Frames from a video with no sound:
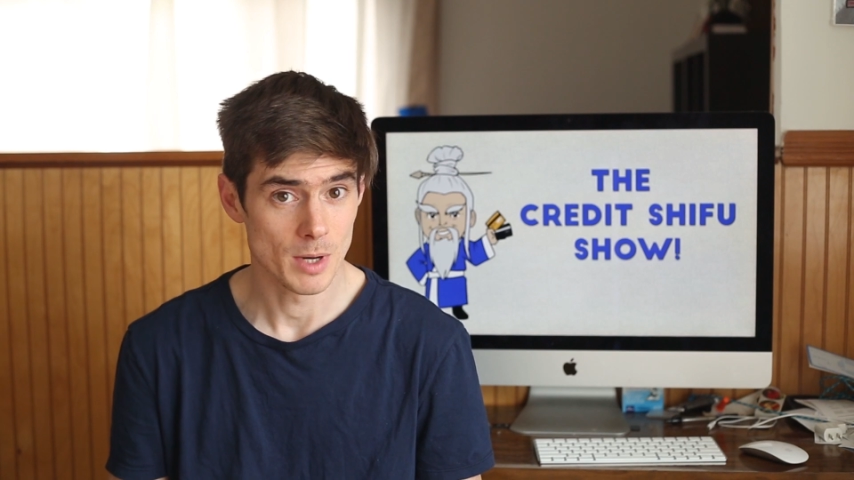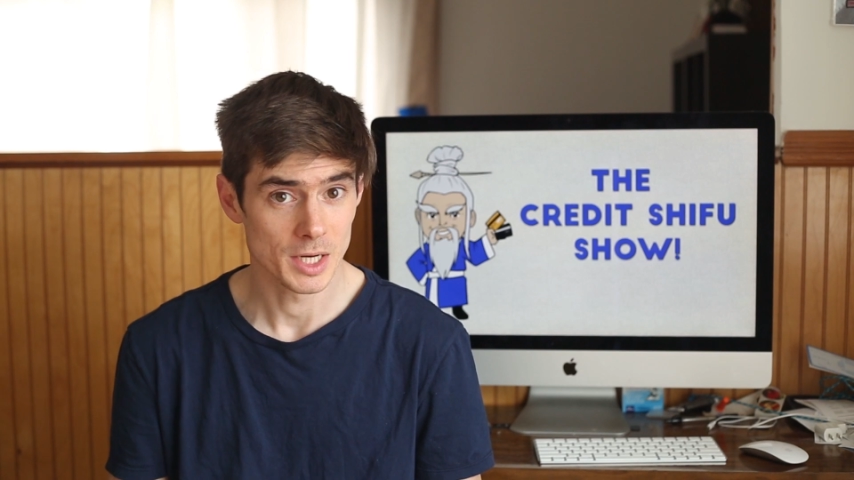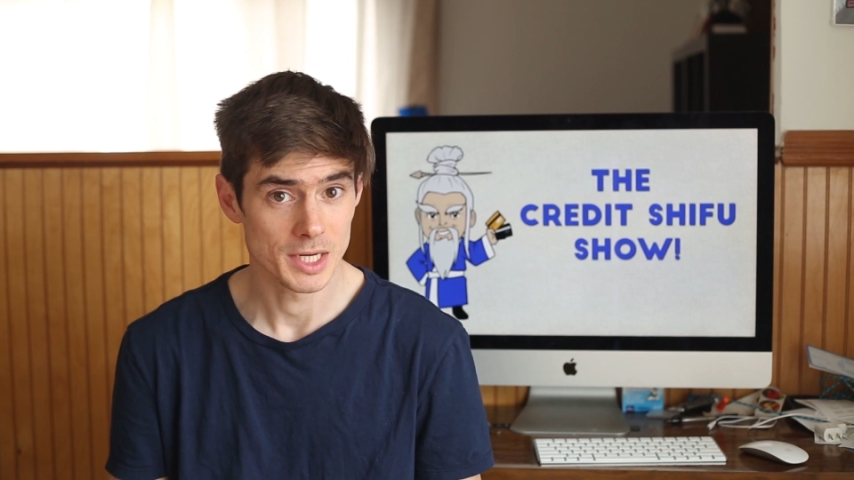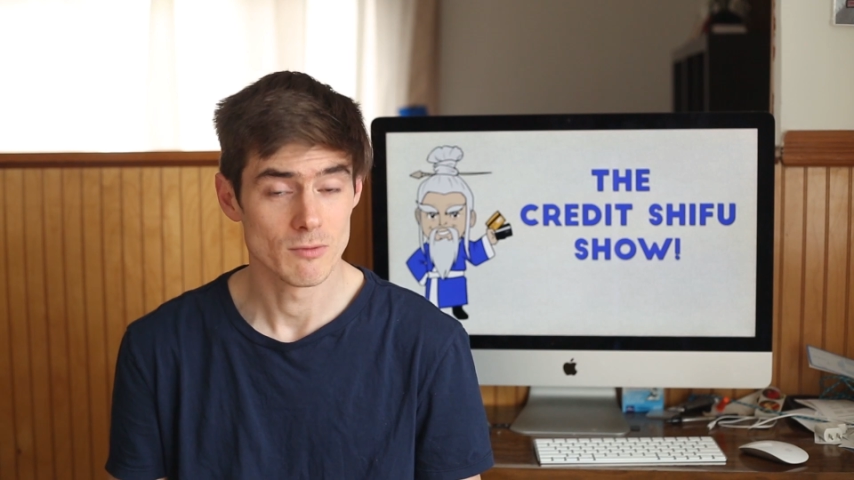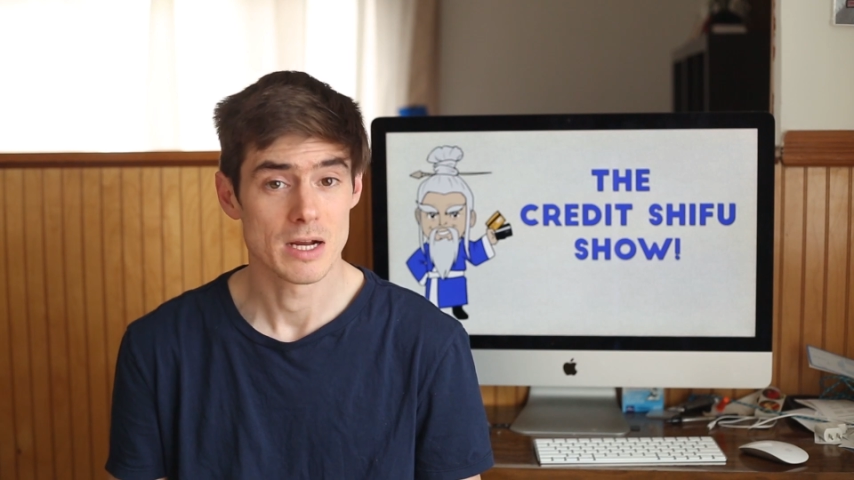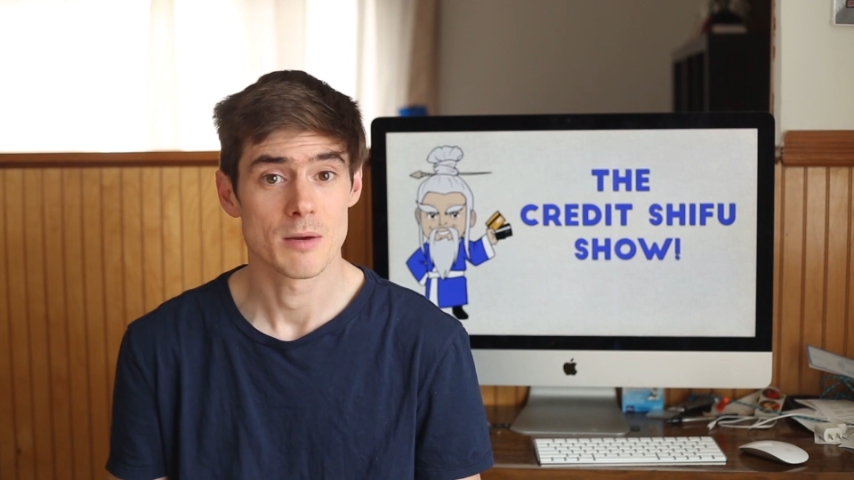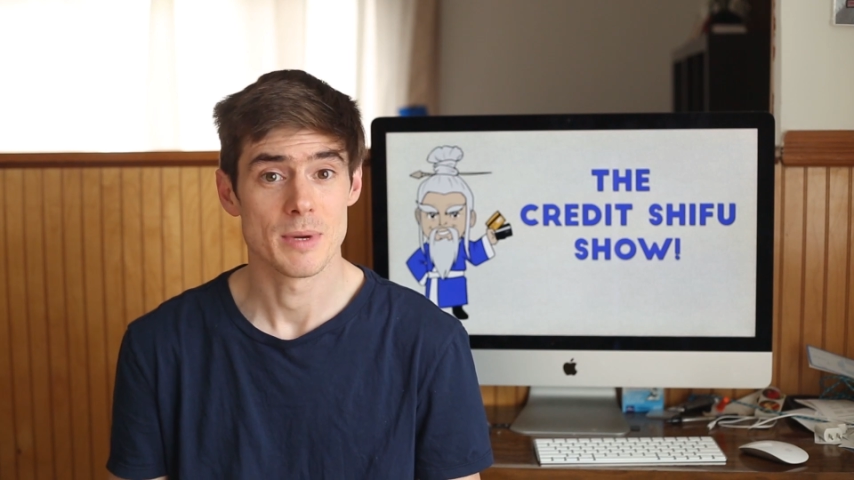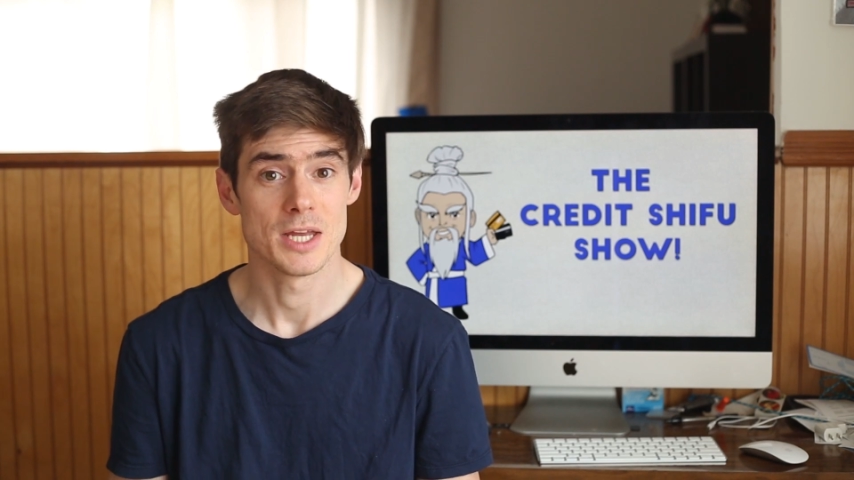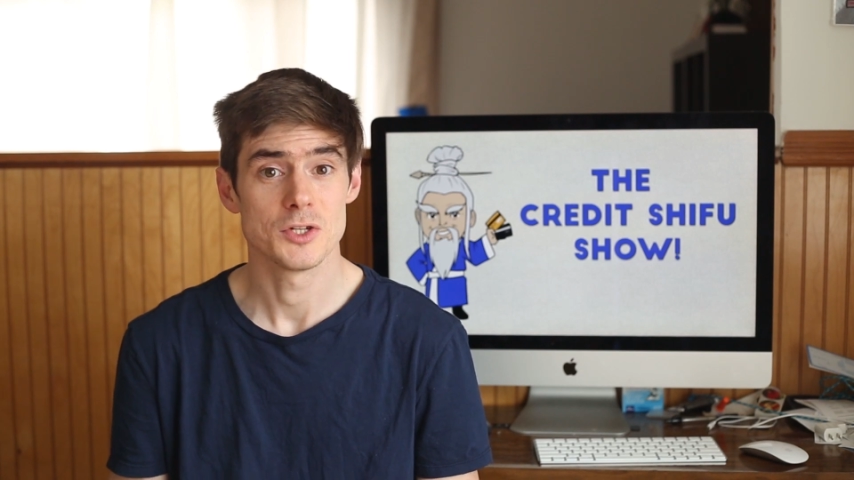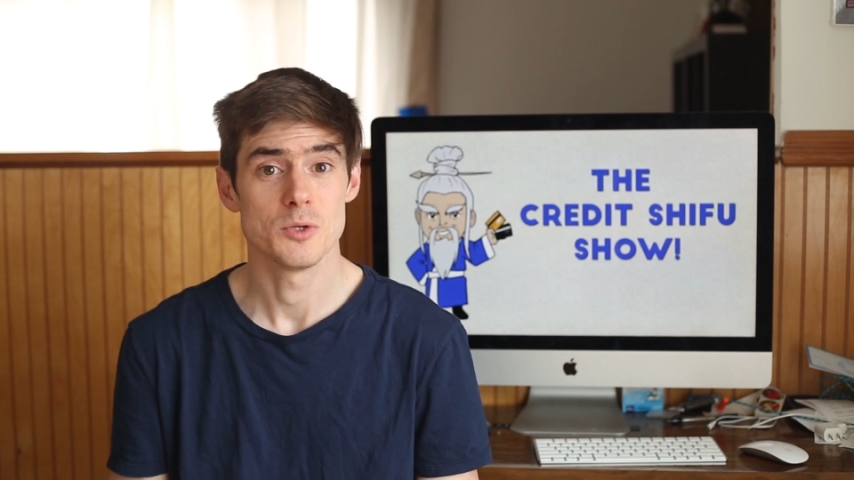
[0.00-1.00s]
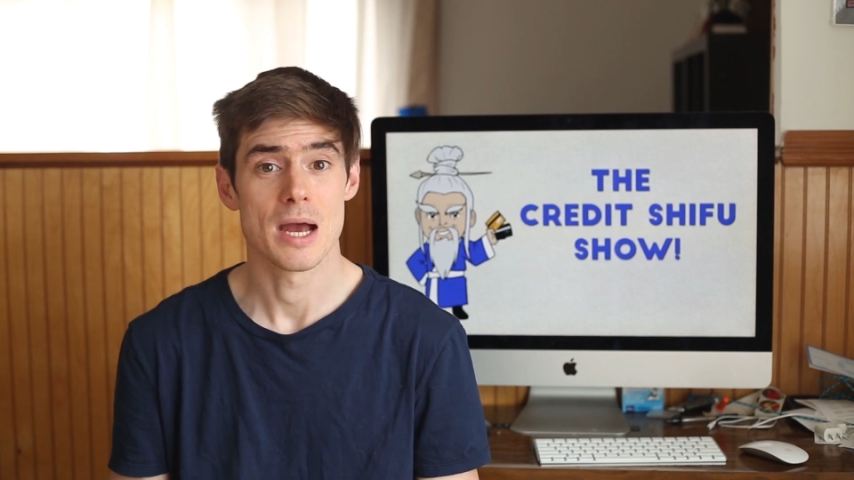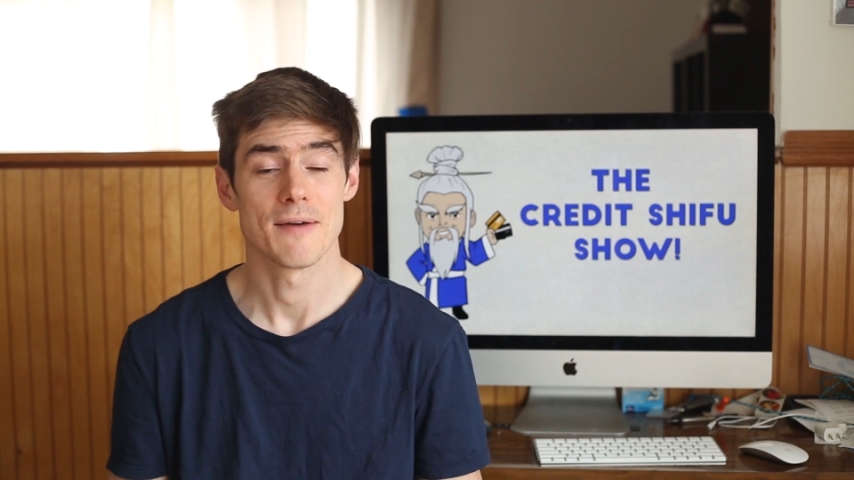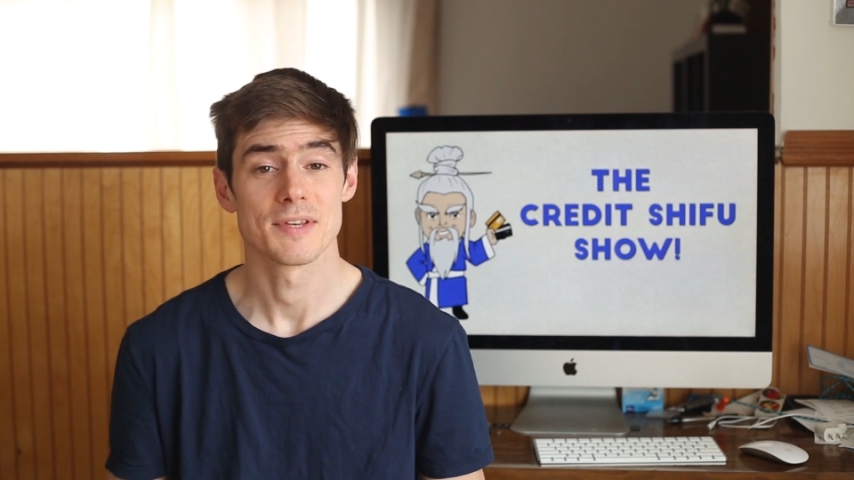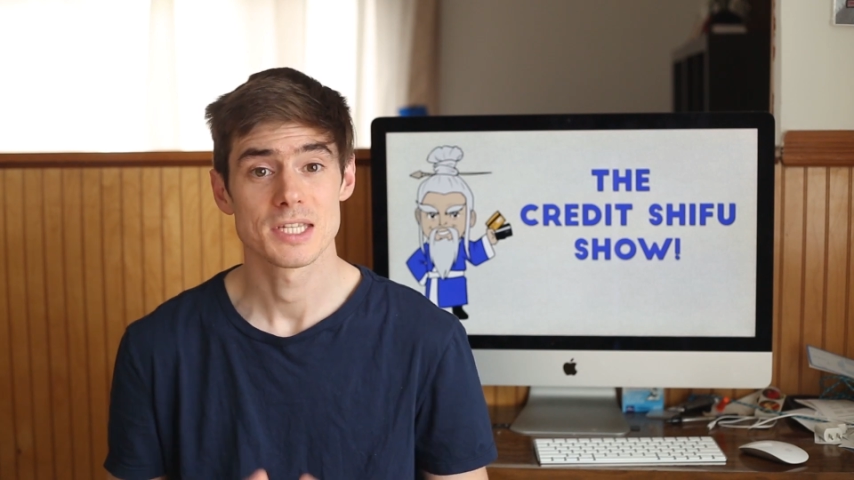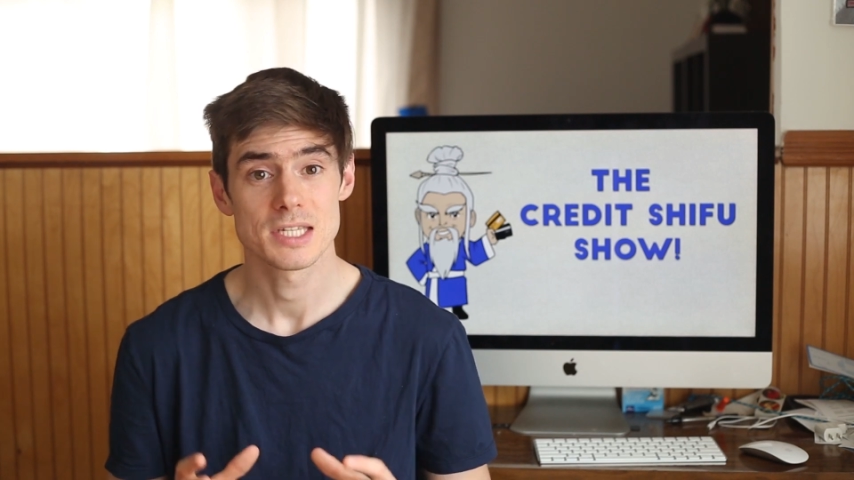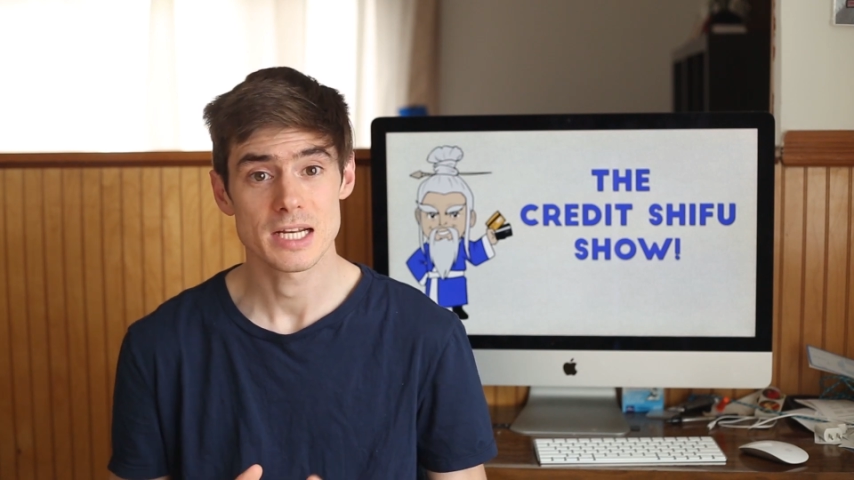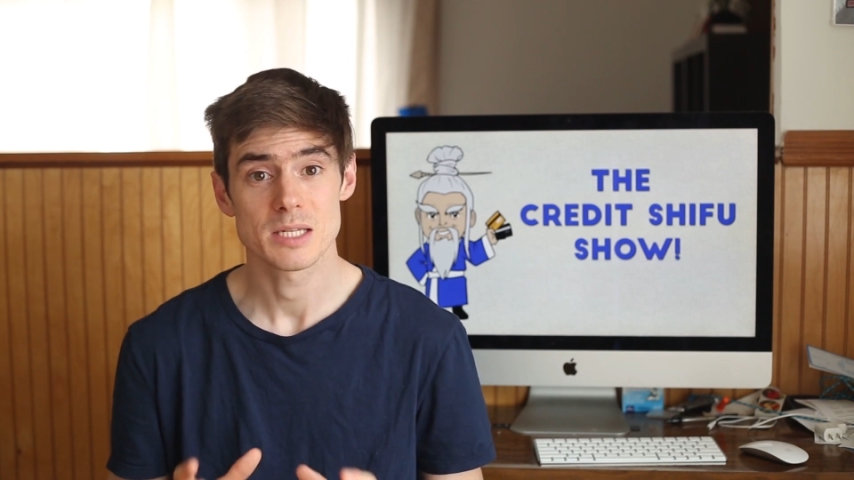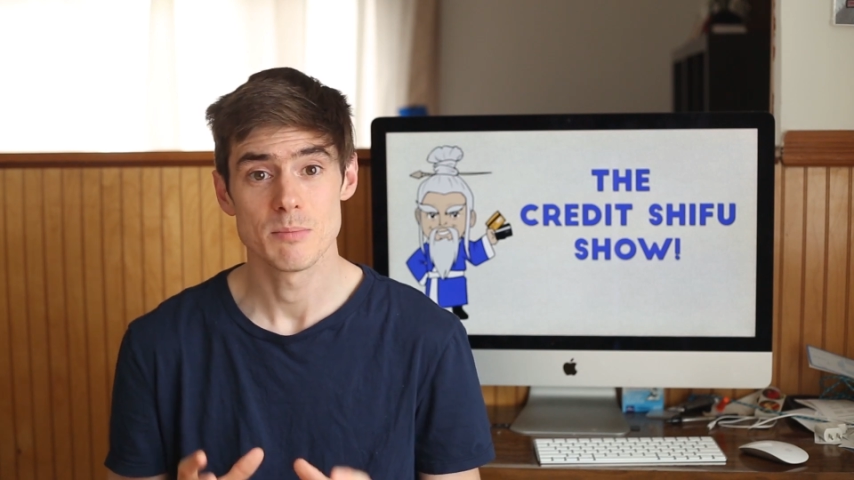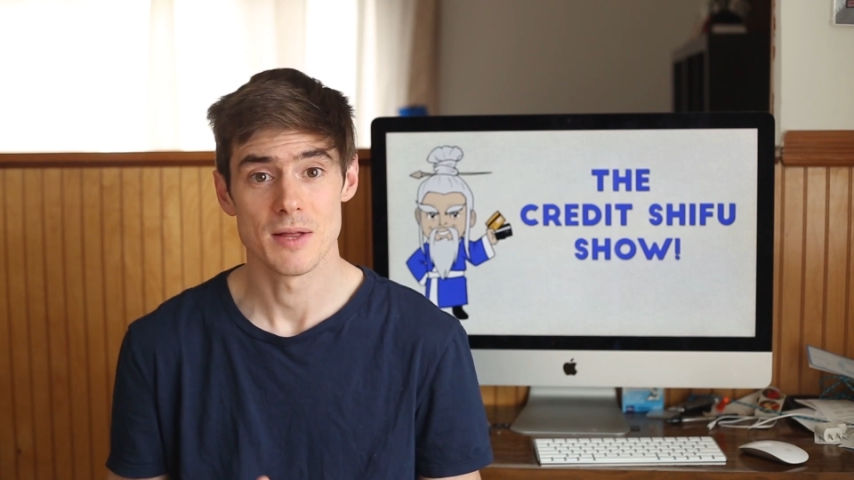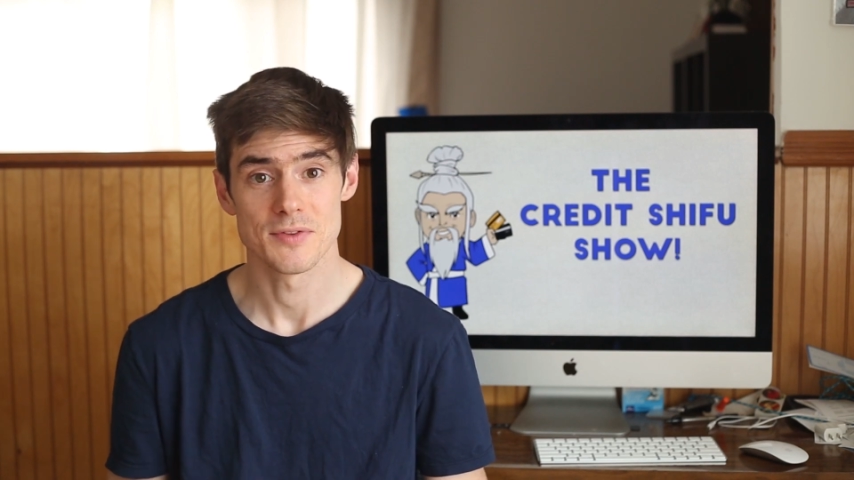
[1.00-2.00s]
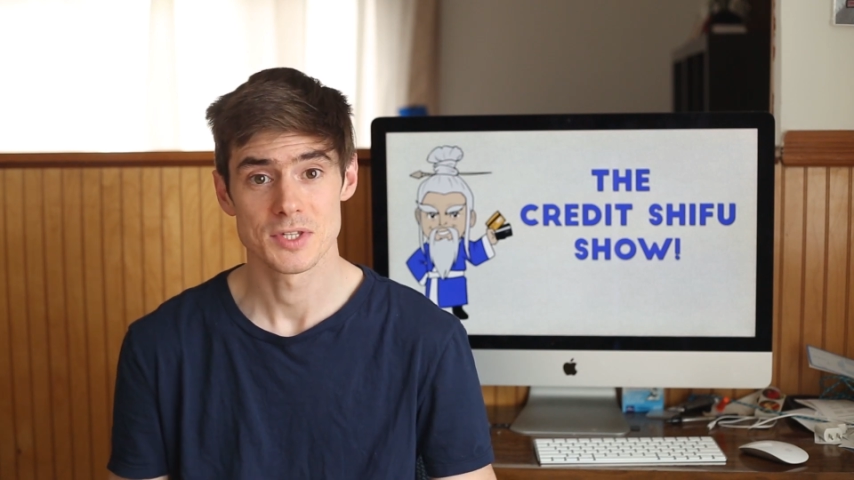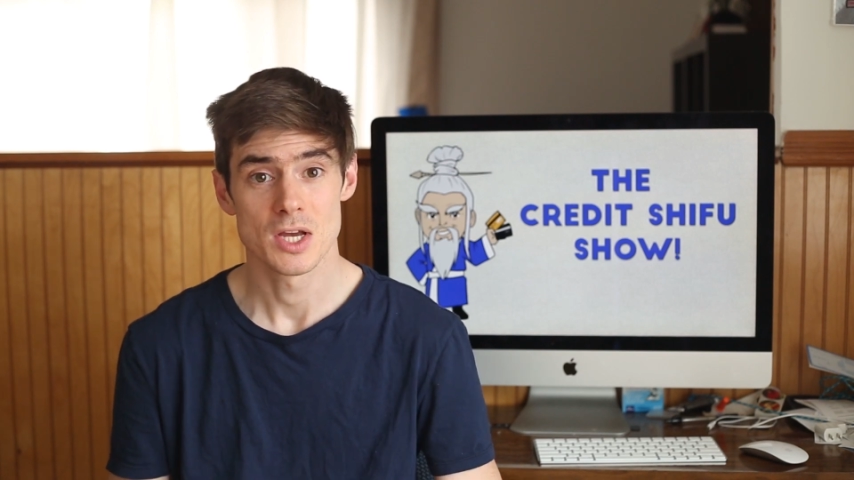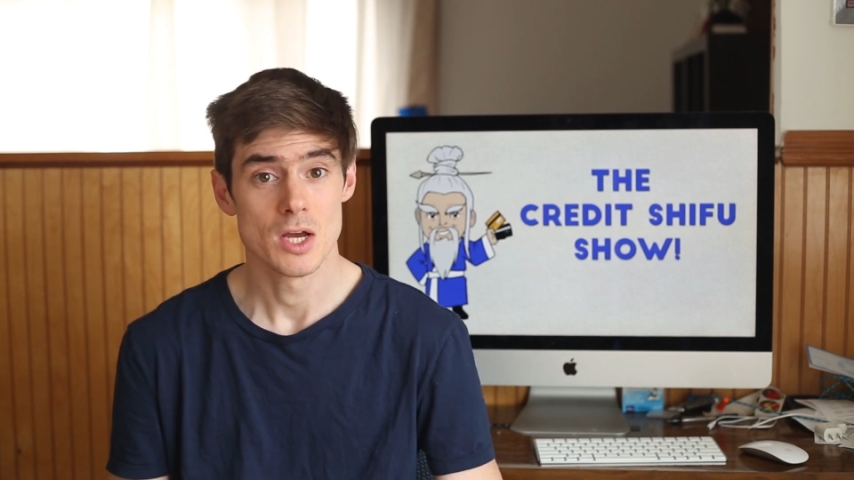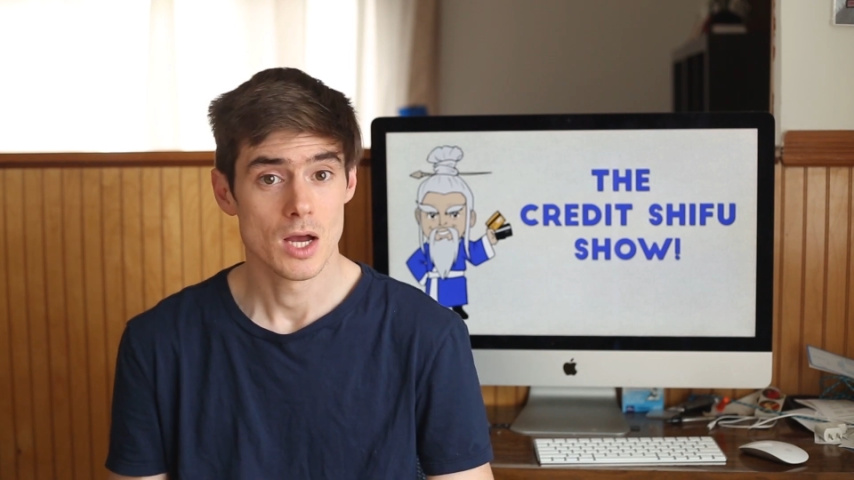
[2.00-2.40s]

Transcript: market recommend you have 6 months